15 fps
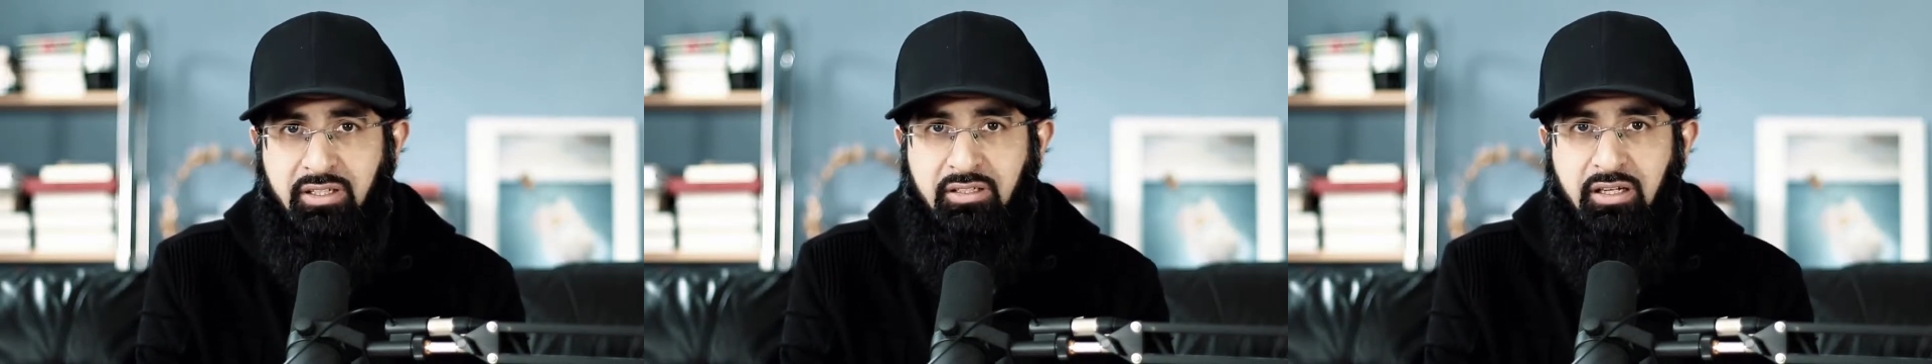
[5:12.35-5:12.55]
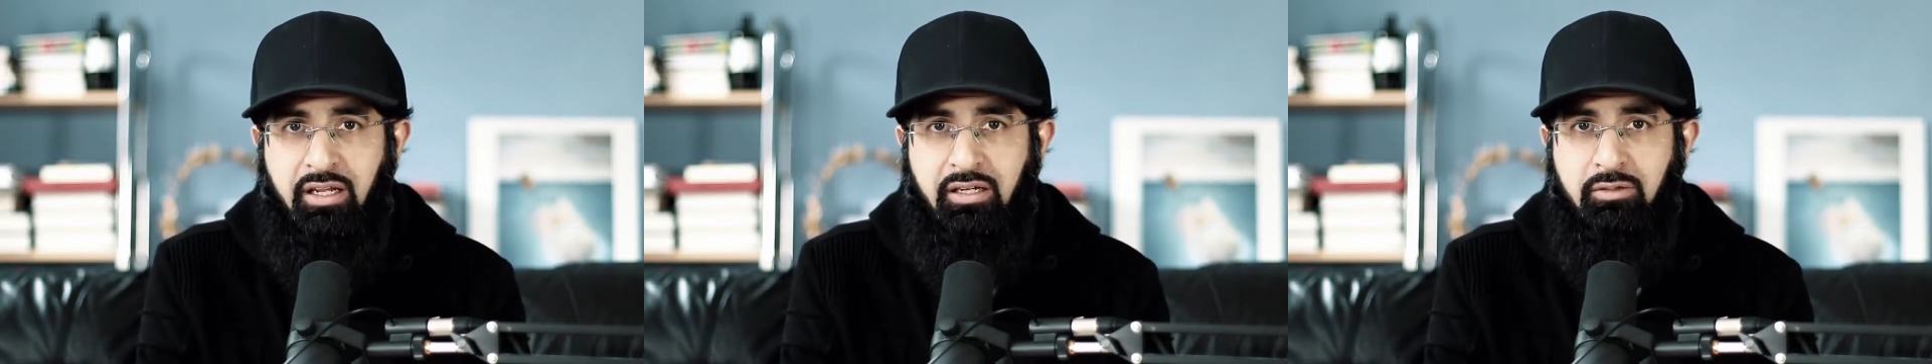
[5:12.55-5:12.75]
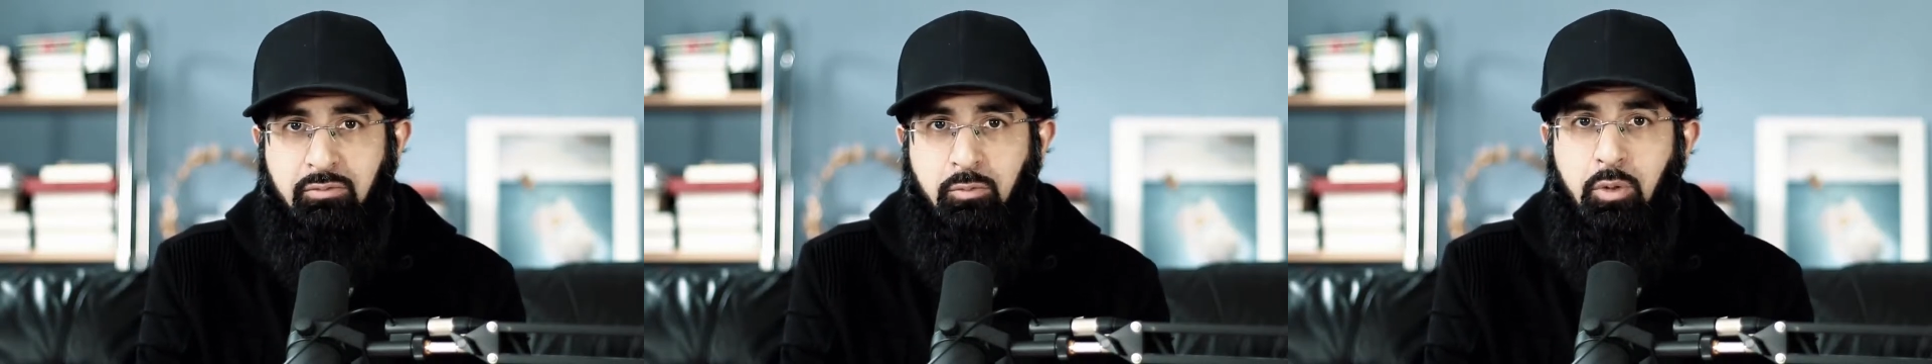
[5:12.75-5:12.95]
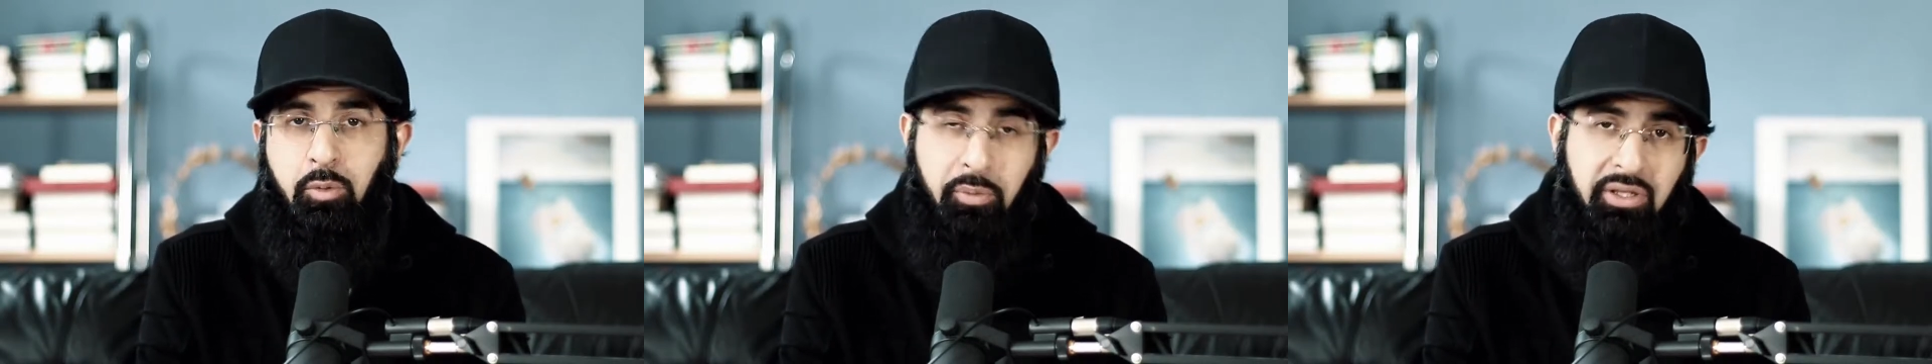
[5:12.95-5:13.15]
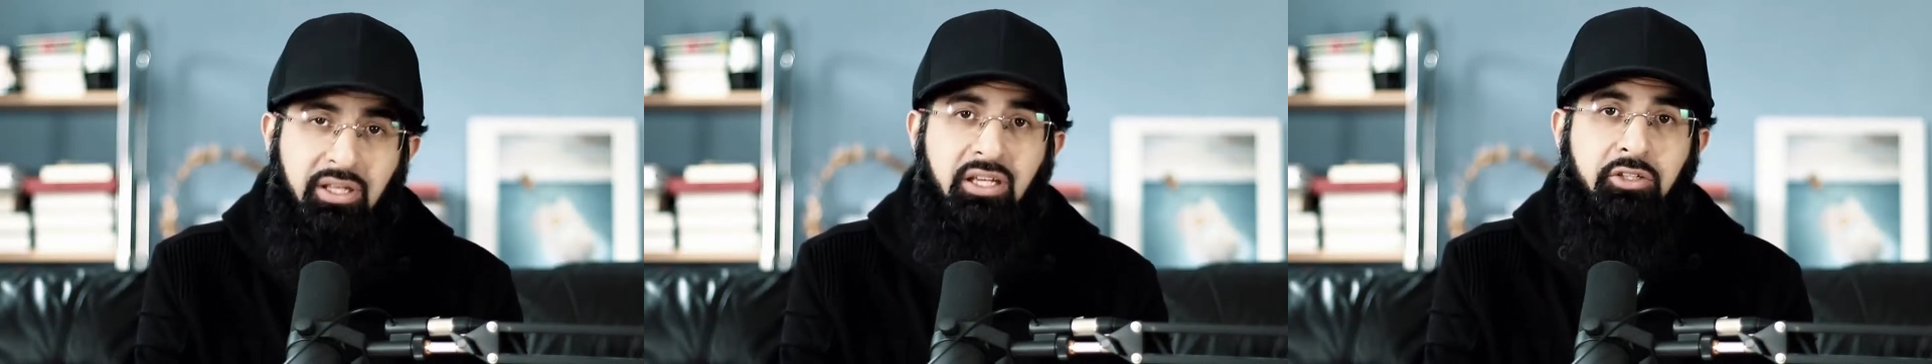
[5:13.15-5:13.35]
and
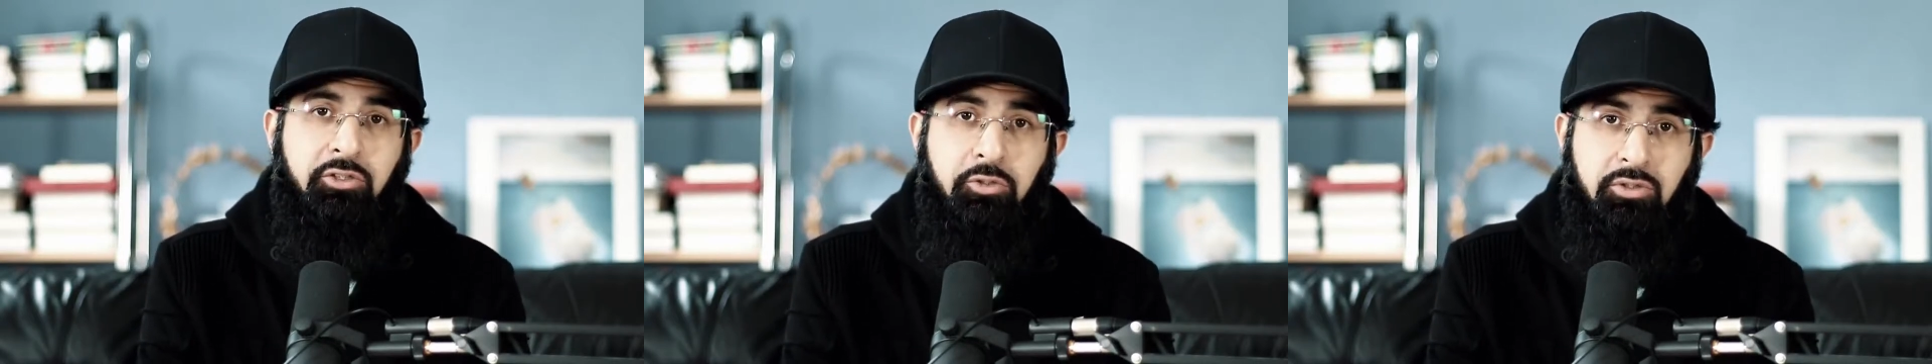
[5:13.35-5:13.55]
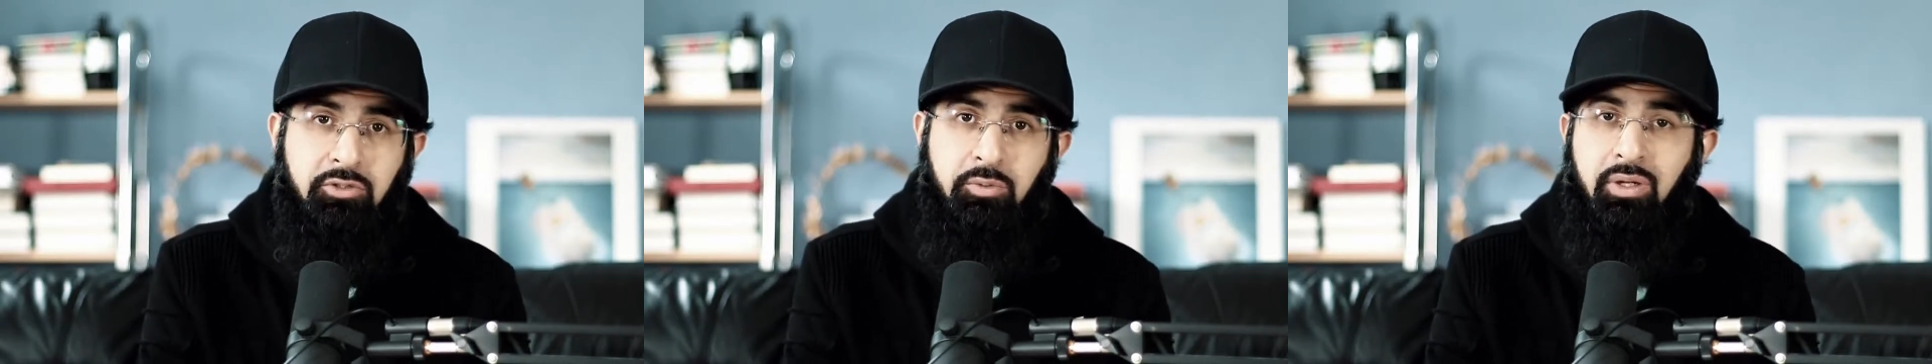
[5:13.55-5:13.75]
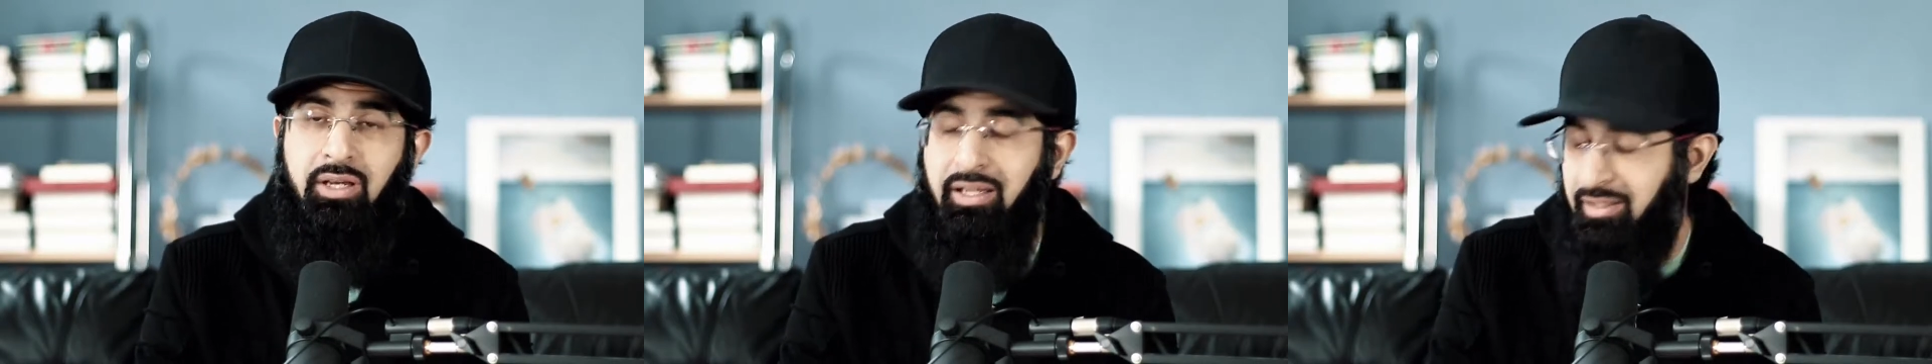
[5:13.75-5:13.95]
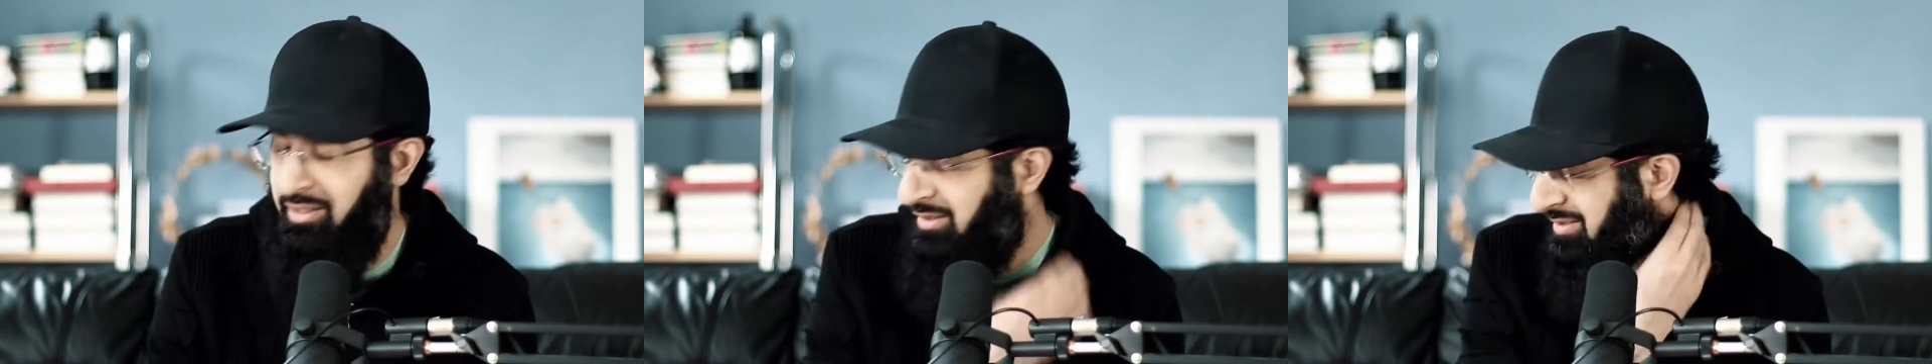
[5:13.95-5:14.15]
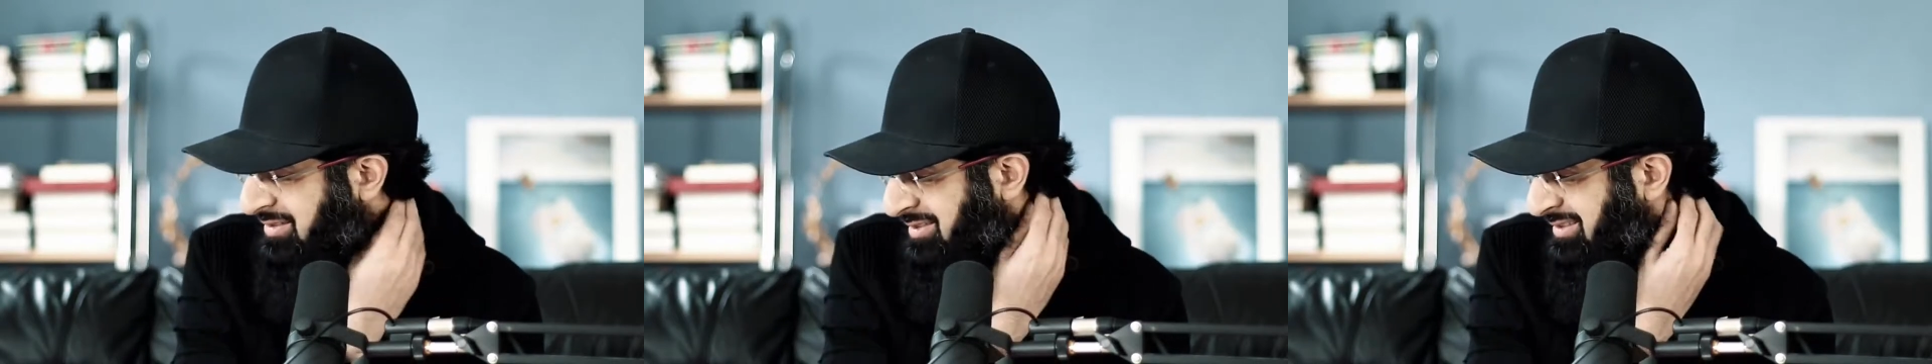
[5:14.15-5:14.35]
what we can do as well, I
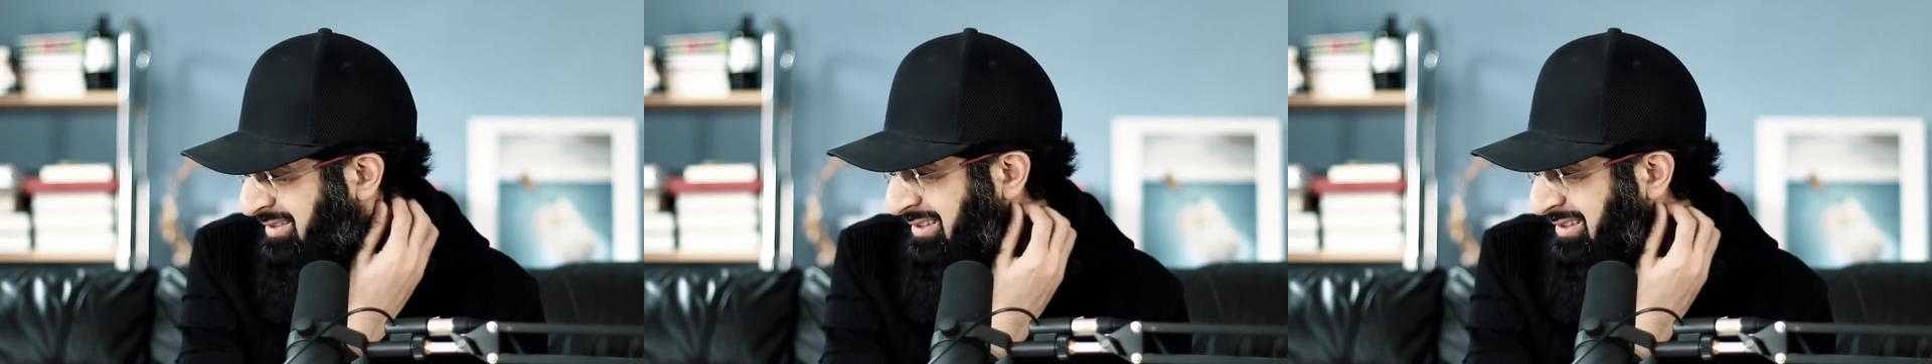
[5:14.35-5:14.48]
guess.